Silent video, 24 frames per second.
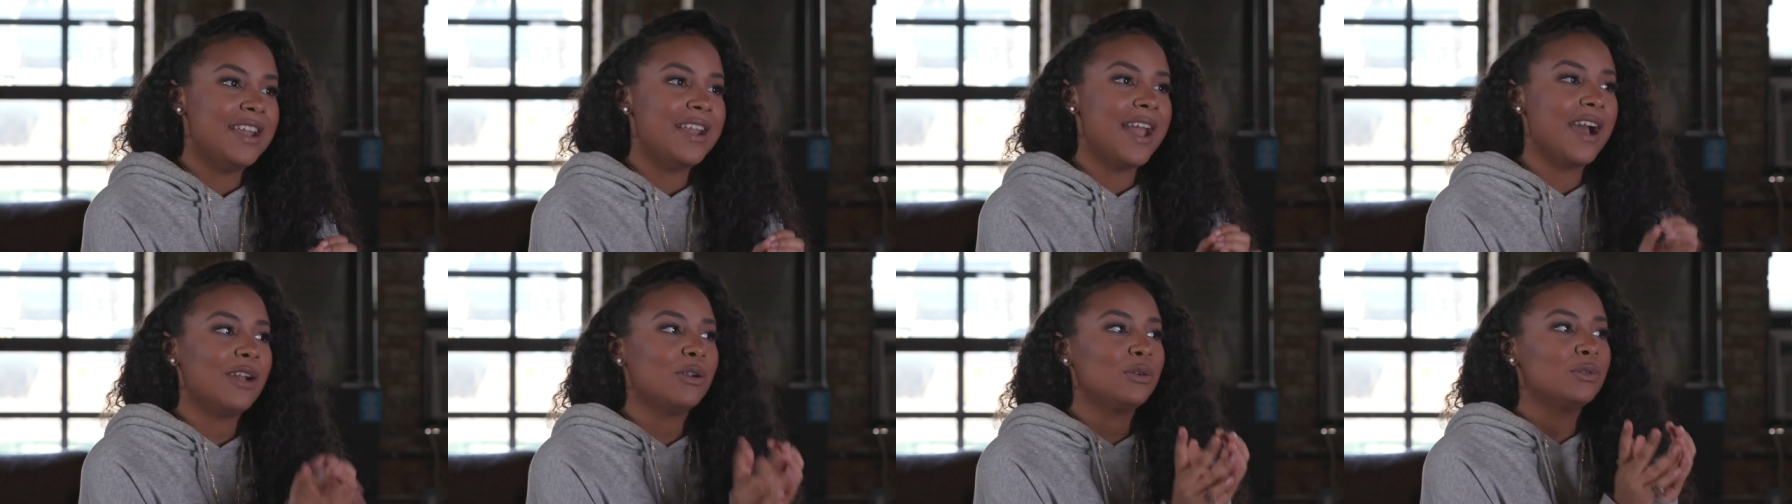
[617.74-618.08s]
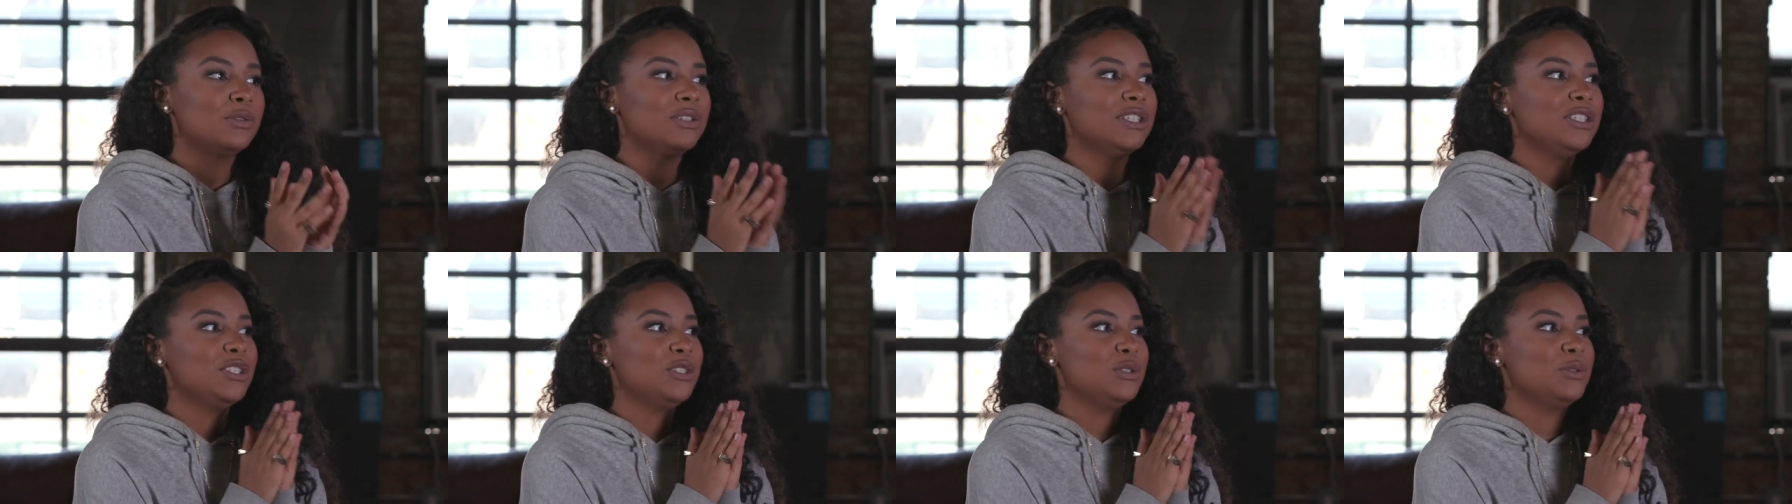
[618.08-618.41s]
not
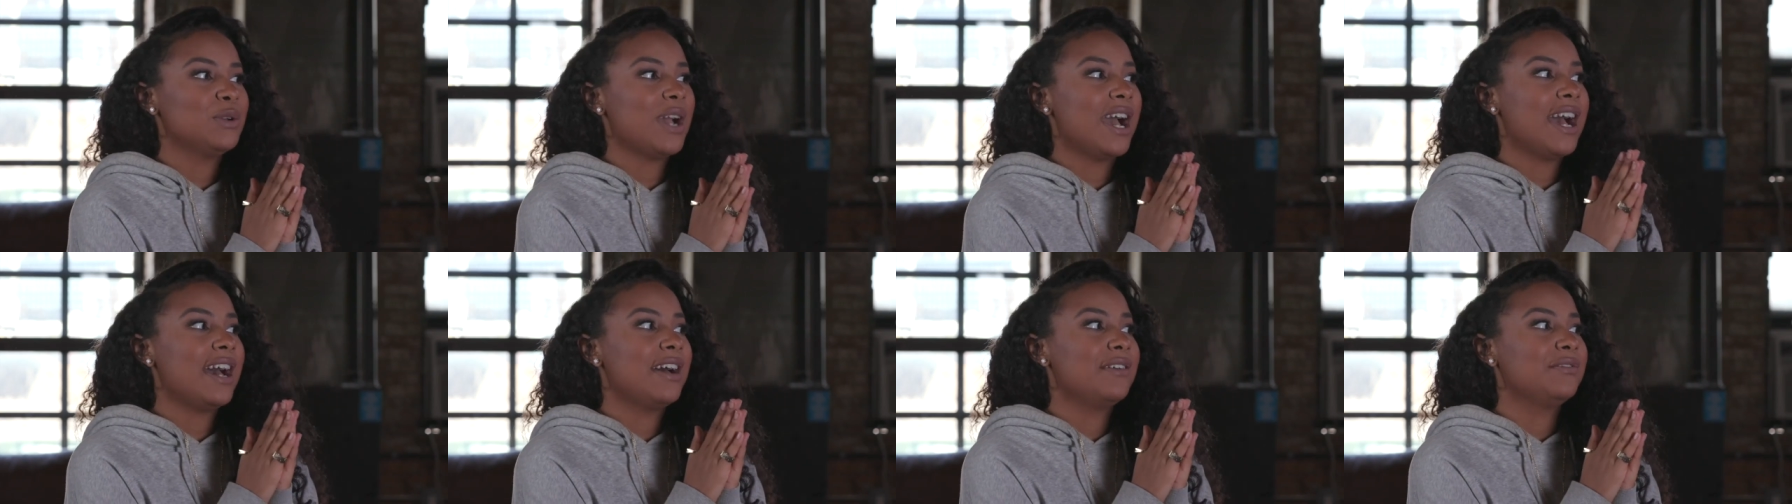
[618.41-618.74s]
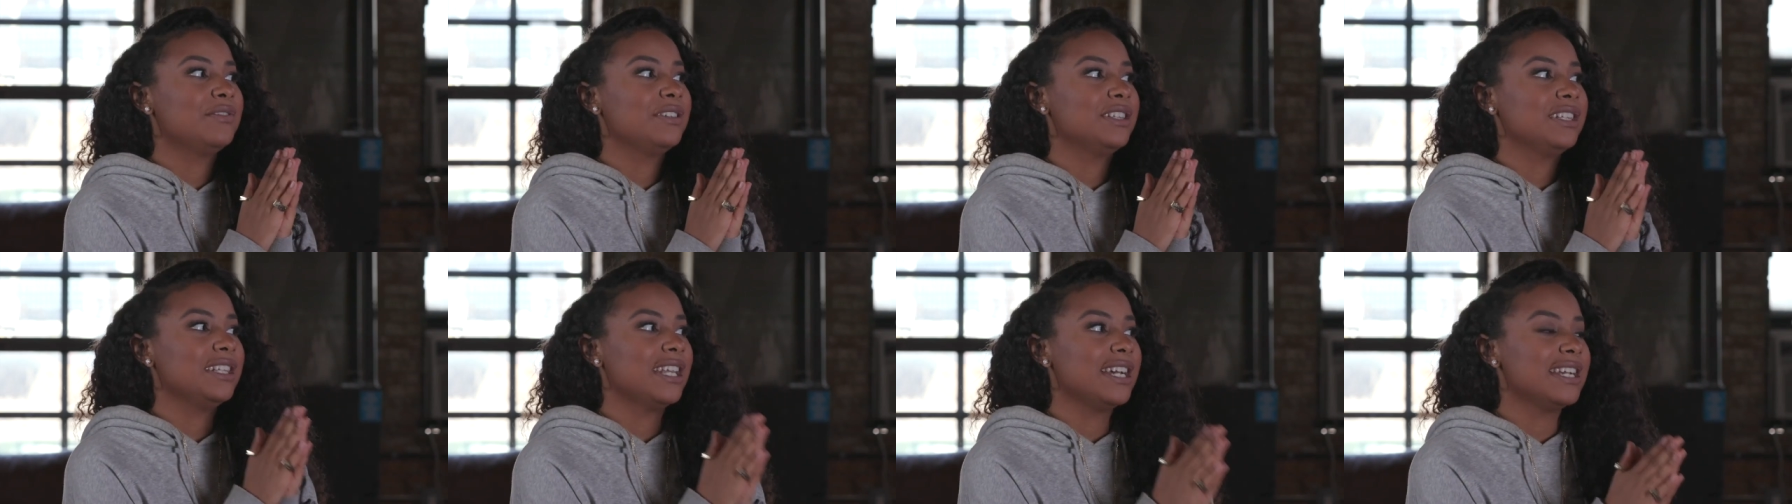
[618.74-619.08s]
only do you have
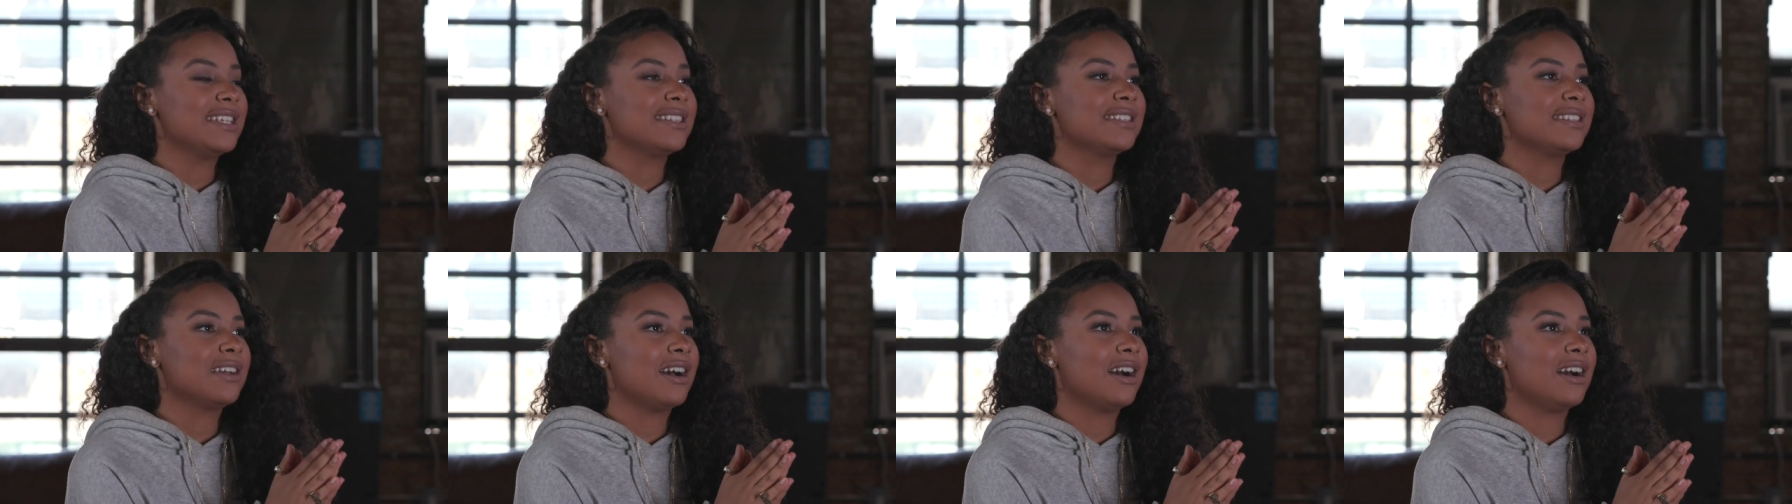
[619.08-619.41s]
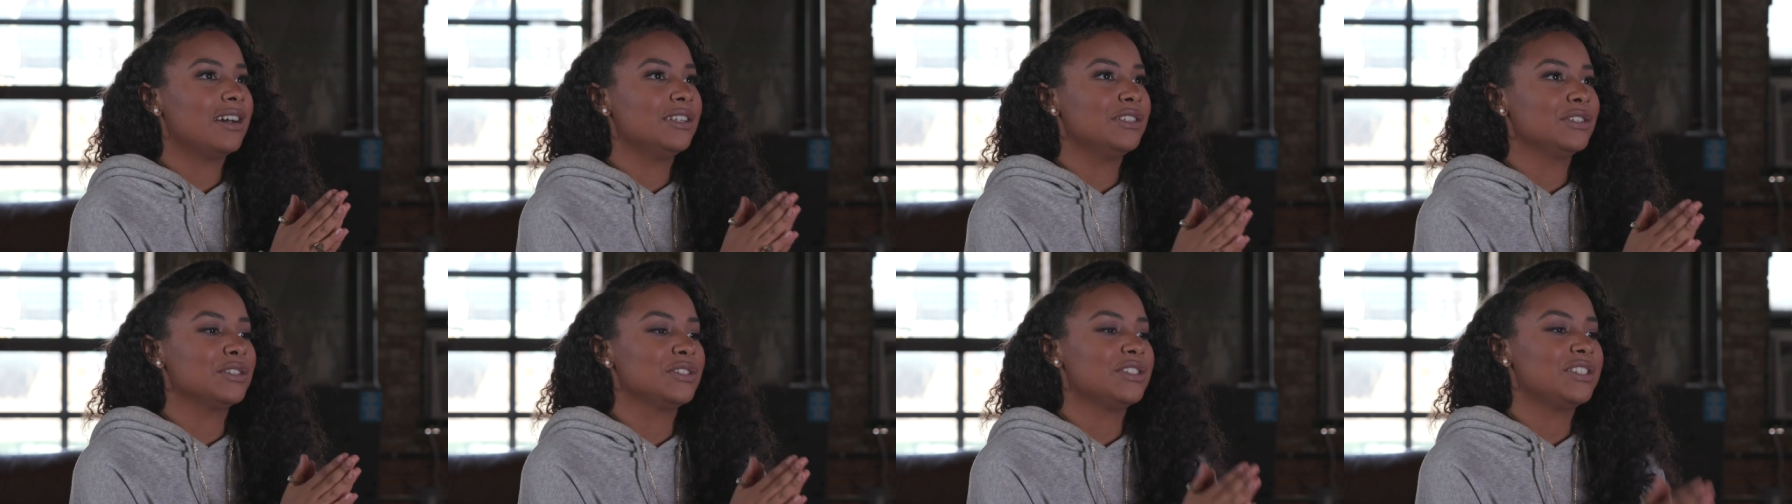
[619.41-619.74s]
less
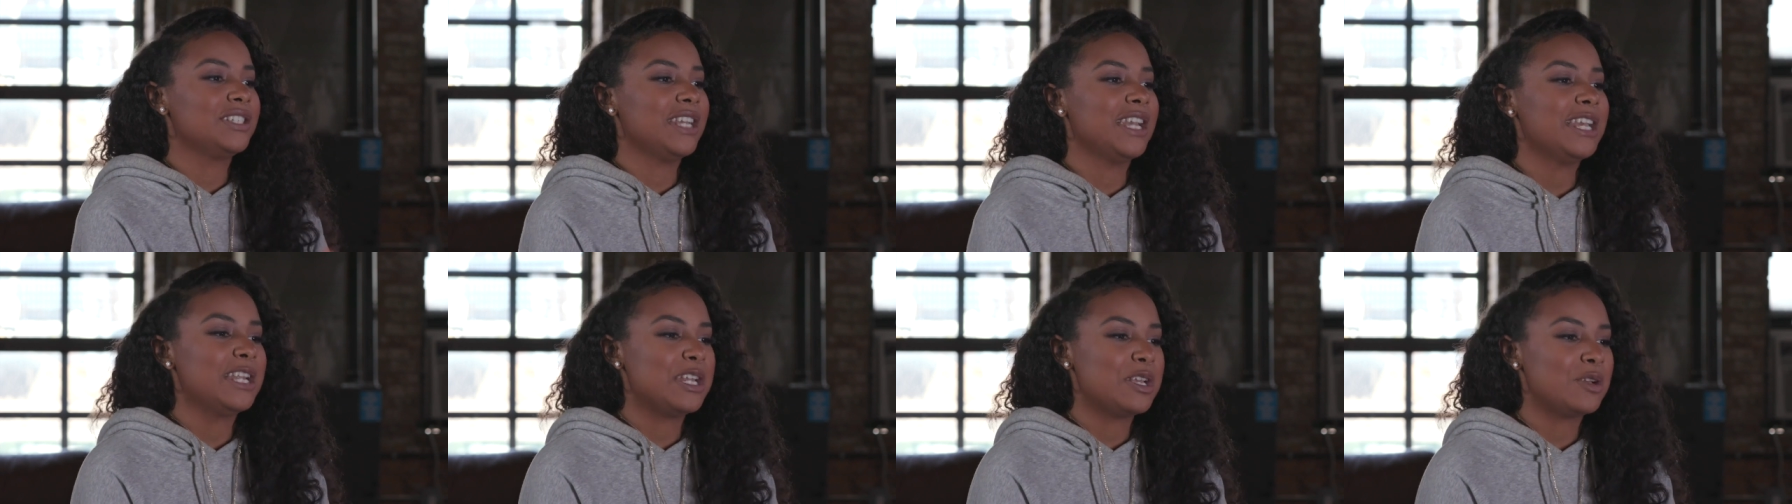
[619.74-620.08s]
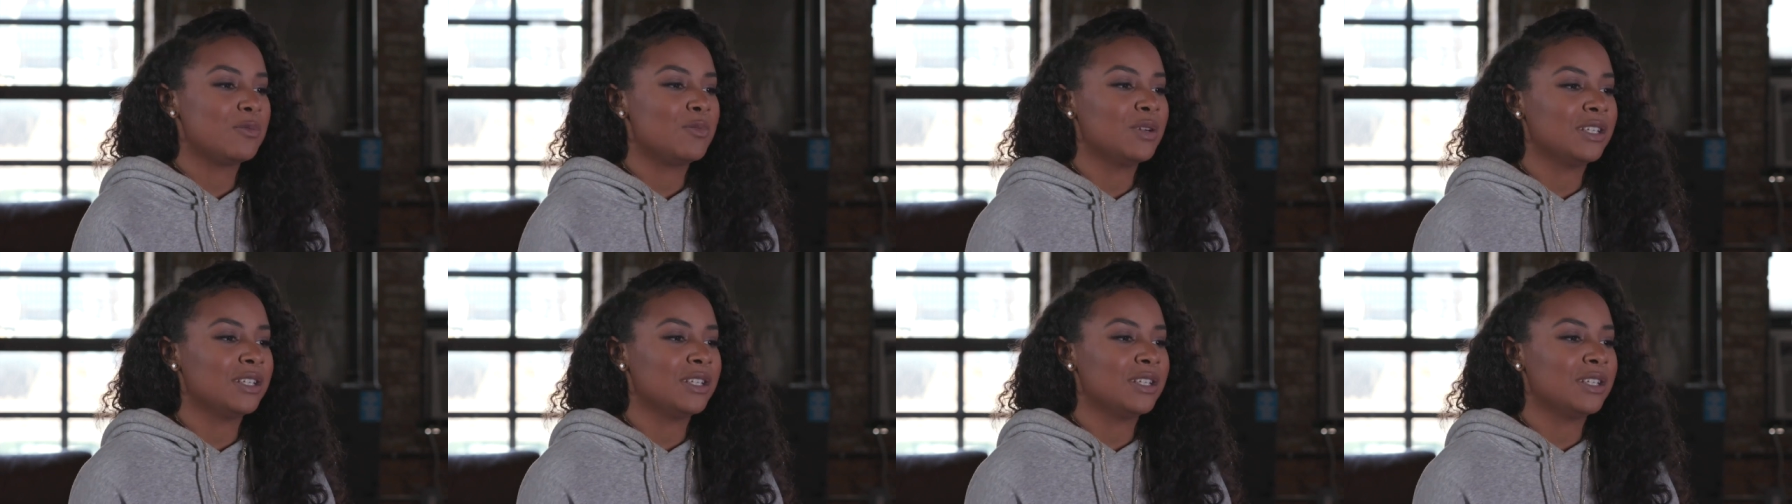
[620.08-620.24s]
understanding,